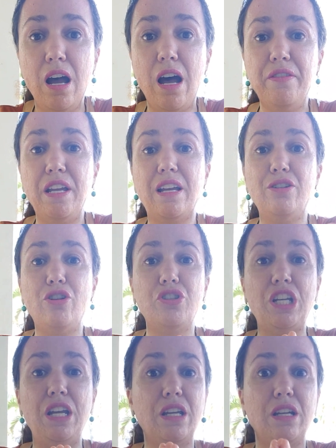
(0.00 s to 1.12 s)
and they cannot
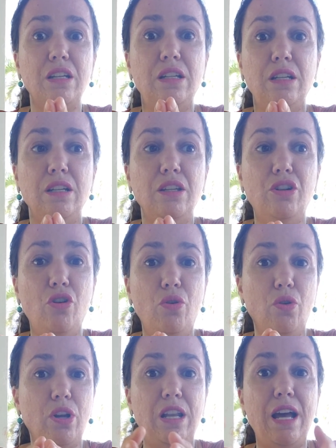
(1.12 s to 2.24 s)
take
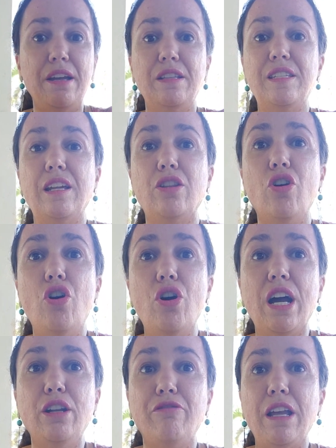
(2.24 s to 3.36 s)
clients that go
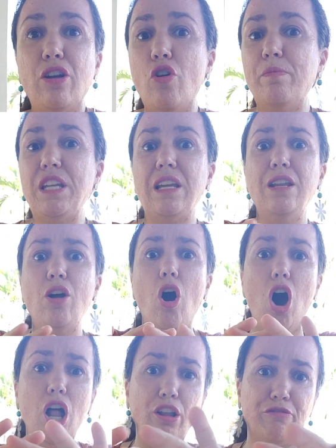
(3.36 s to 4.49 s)
kind of like, oh, I'm taking
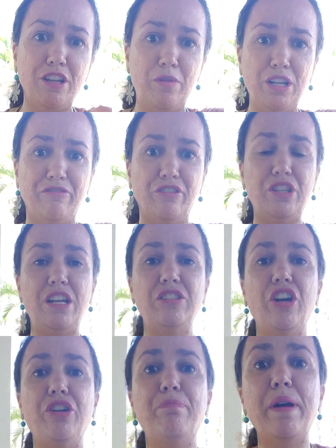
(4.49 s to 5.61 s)
all of the money from the
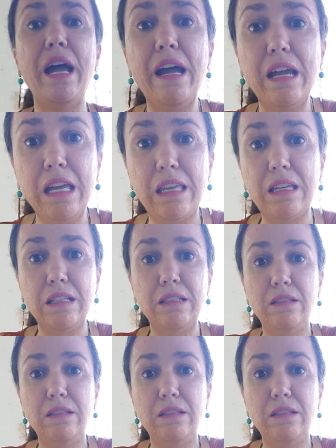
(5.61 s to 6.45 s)
entire bank